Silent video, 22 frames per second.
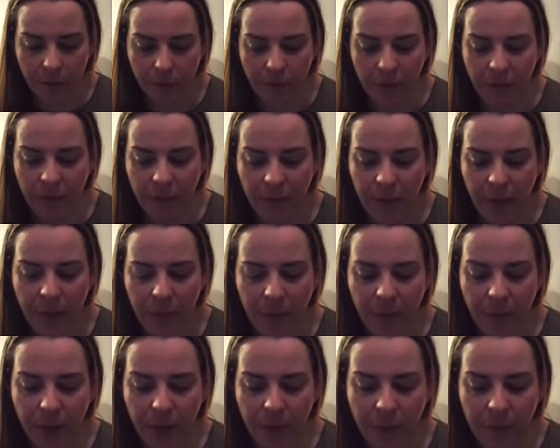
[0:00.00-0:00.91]
A
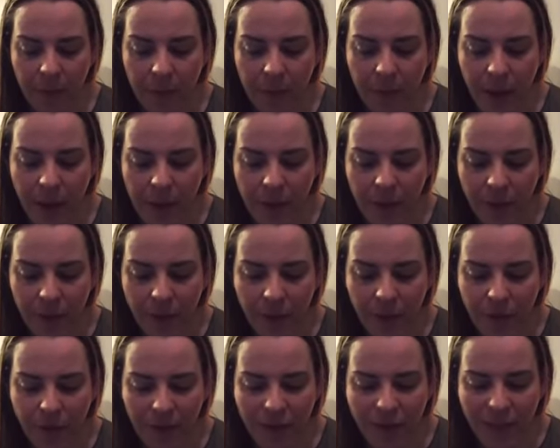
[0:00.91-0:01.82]
flower with
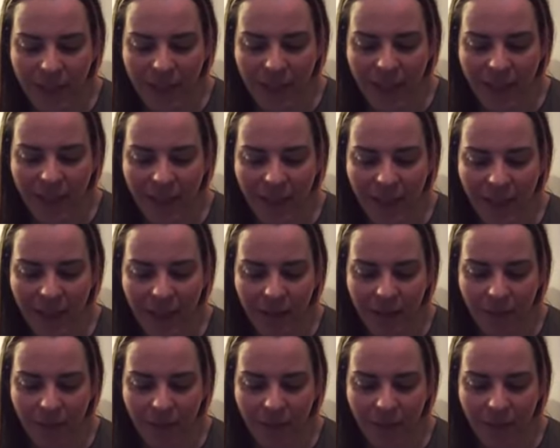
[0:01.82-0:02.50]
petals rotating.